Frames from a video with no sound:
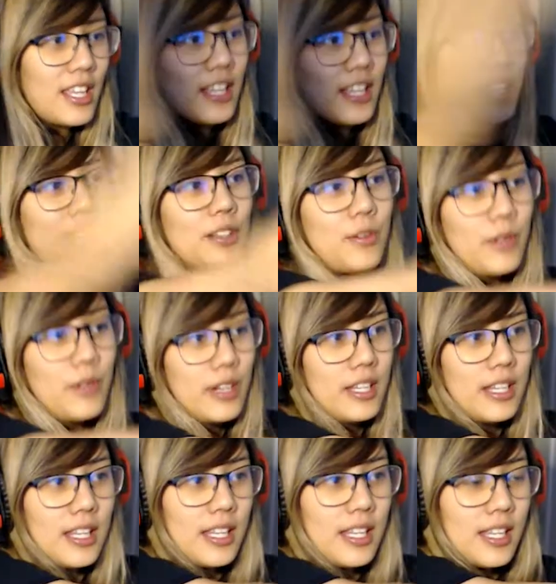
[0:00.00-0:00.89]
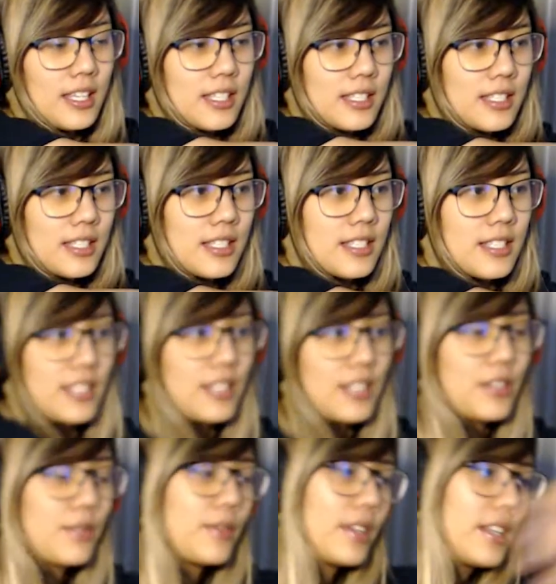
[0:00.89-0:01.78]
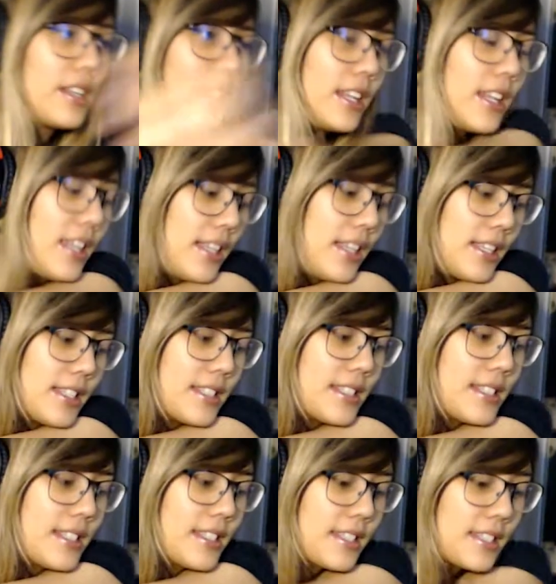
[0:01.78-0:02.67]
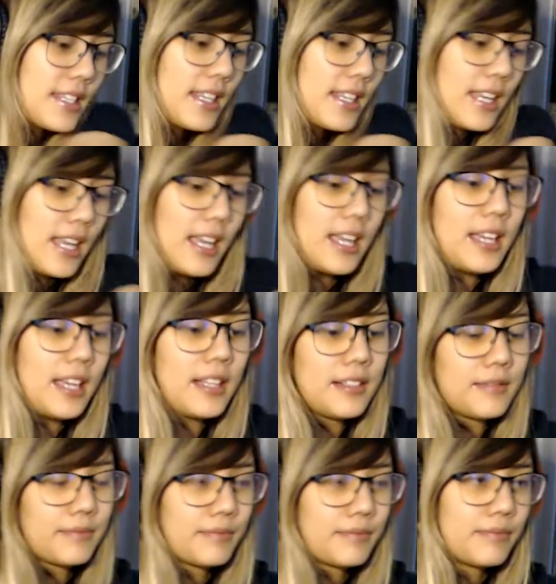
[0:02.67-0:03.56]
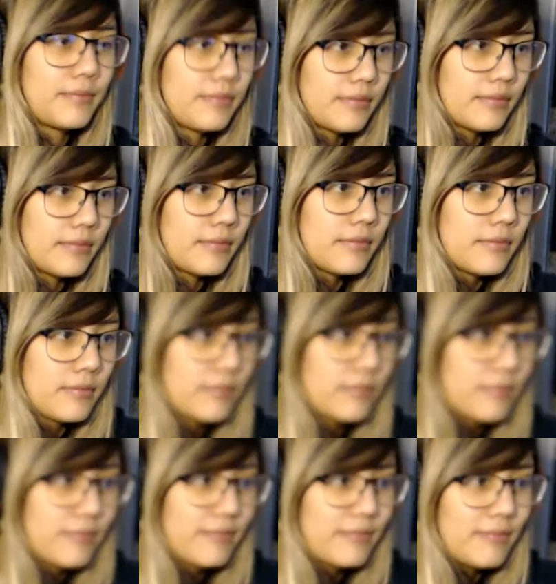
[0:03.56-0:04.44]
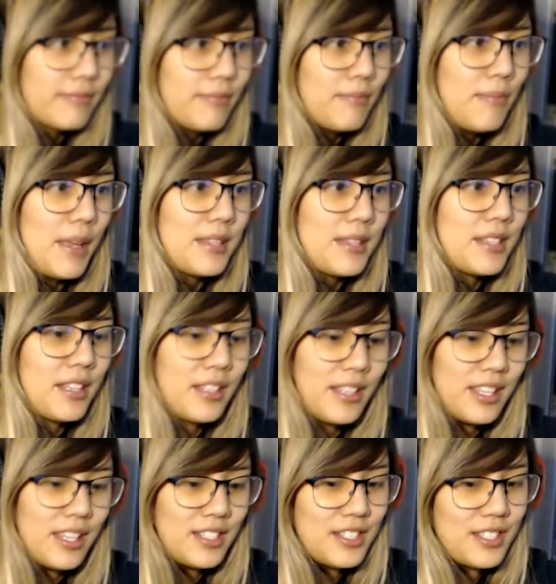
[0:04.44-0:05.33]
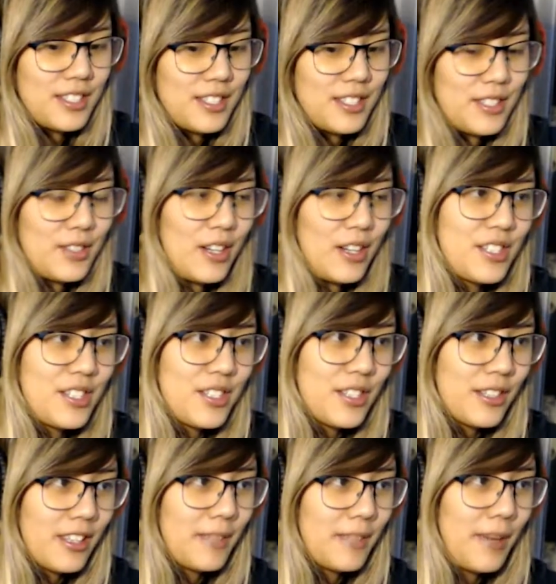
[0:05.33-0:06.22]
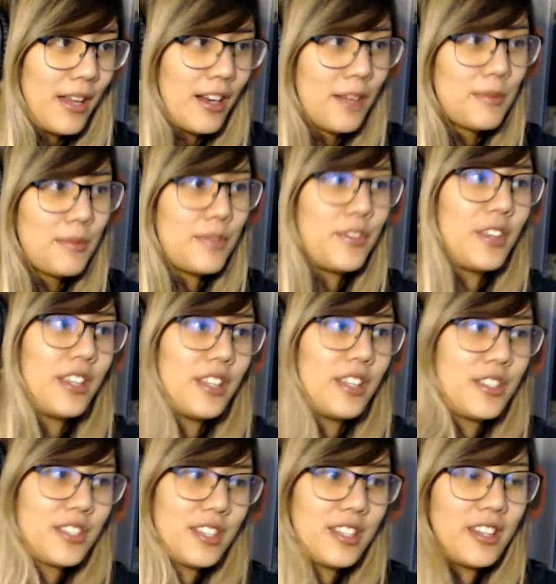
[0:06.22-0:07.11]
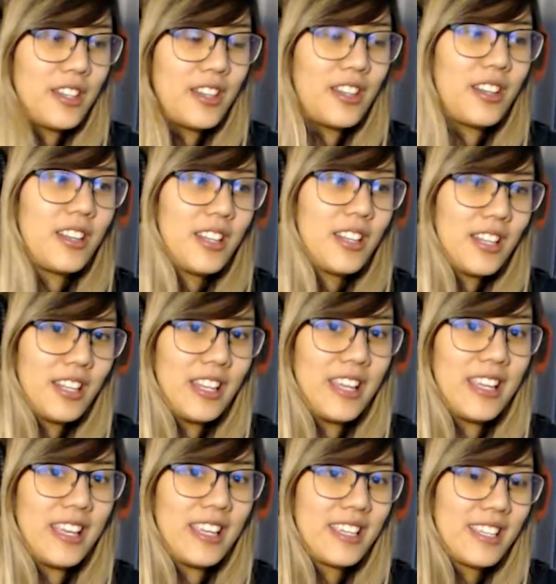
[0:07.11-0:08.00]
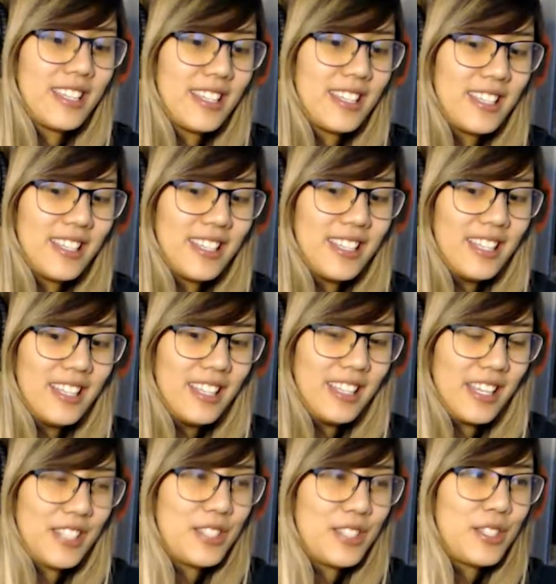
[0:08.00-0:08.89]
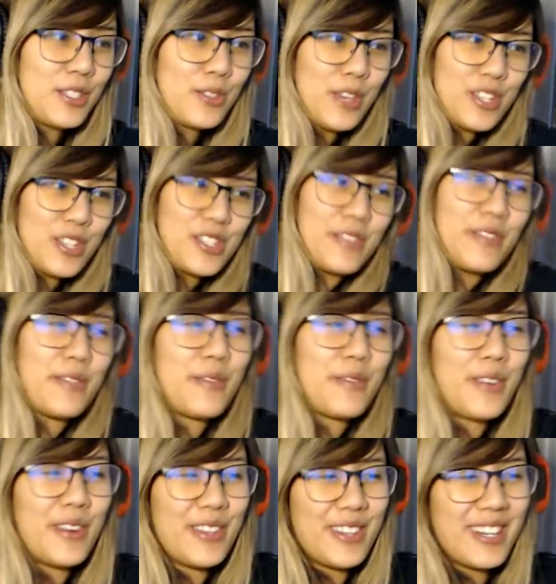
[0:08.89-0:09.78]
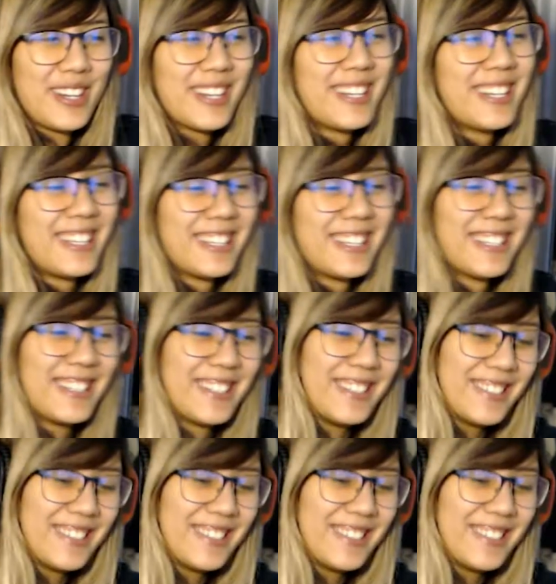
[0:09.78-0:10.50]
do one of these, and do one of these, and basically just stretch until like my arms feel like they're gonna like stretch even further, you know.